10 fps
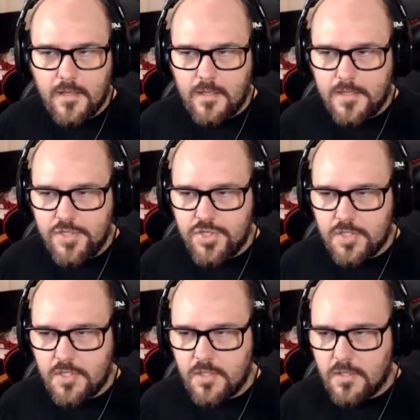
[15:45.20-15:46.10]

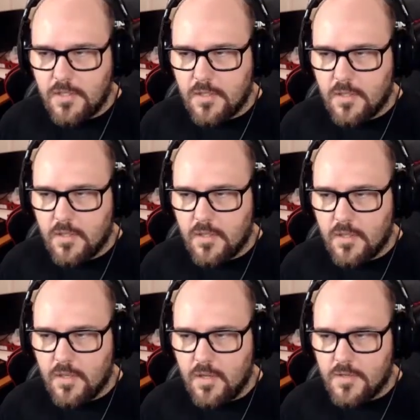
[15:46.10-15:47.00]
Alicia?
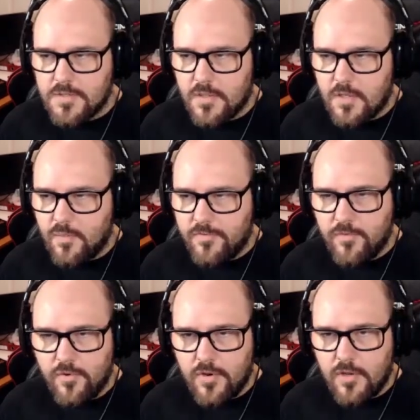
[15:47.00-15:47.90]
Also at number
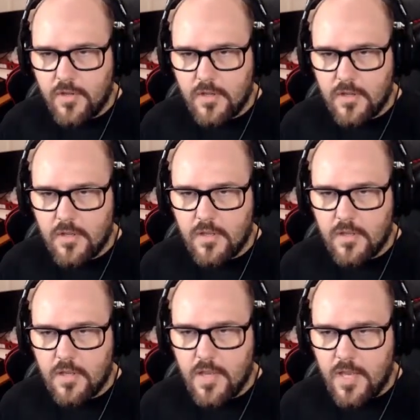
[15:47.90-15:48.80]
four.
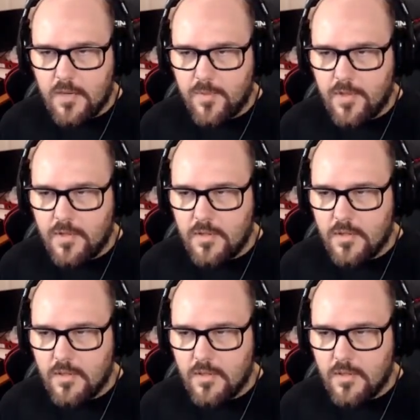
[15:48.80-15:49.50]
Annabelle?